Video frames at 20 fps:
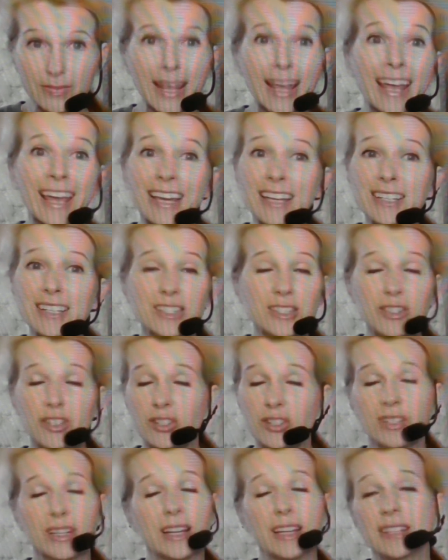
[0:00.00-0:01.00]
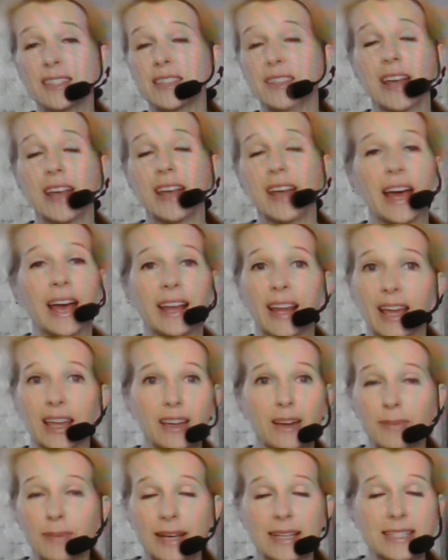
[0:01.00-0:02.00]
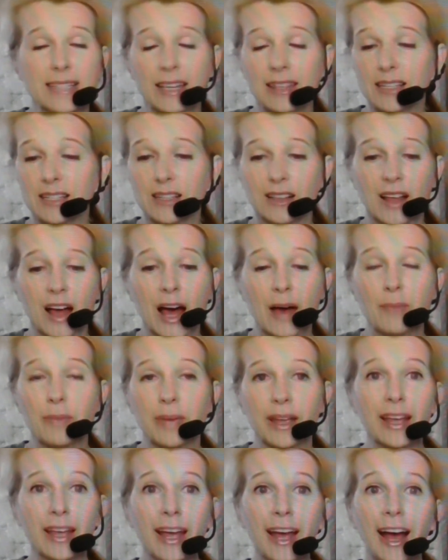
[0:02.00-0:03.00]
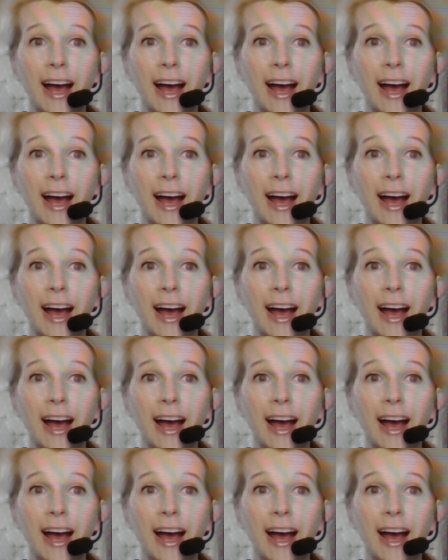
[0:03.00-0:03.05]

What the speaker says: And just, it's the headache. I say this a lot, but